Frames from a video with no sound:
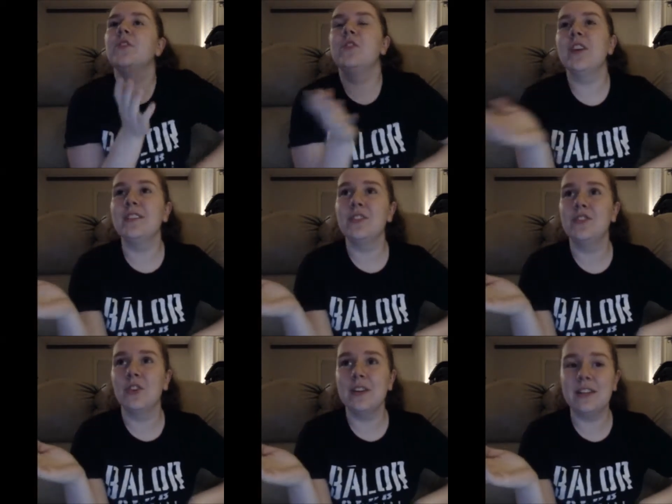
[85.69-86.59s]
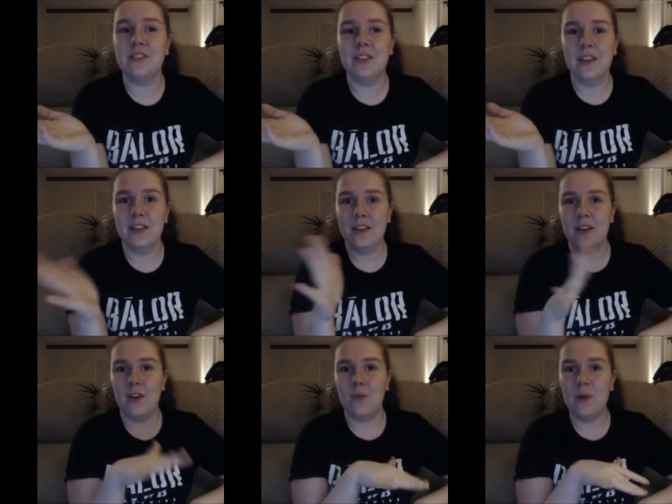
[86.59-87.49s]
Jason Jordan,
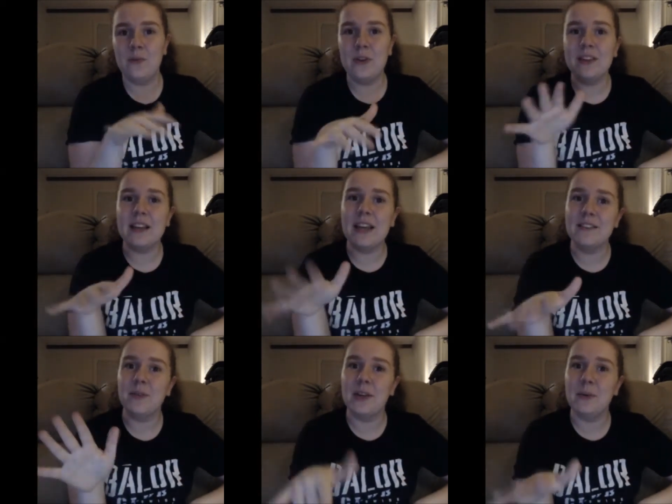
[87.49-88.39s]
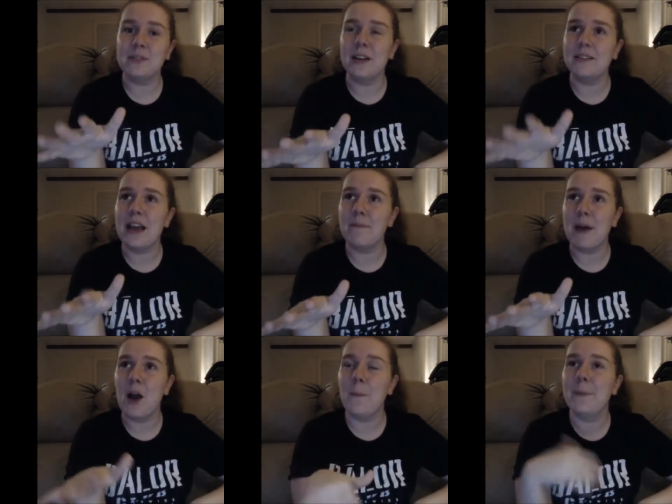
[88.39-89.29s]
well, it feels like he's he was gonna tap
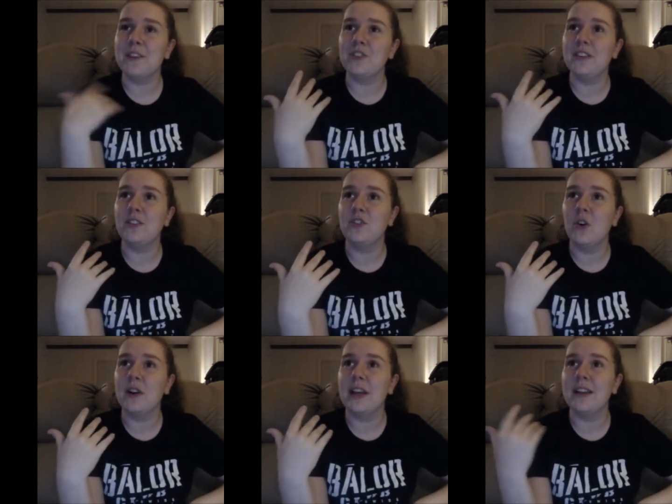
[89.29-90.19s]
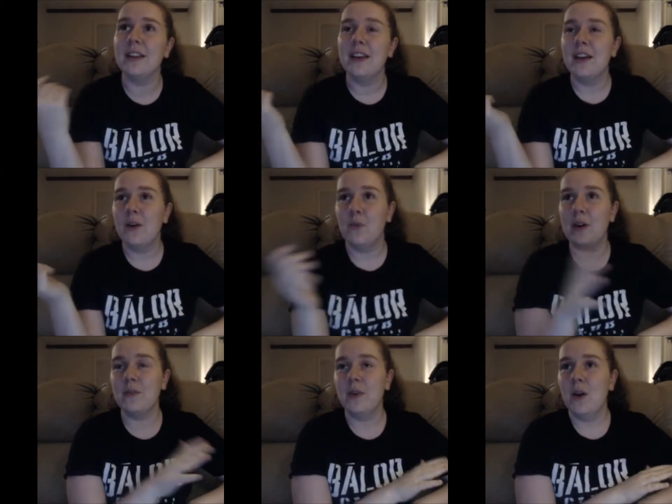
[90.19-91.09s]
out, but Jason Jordan went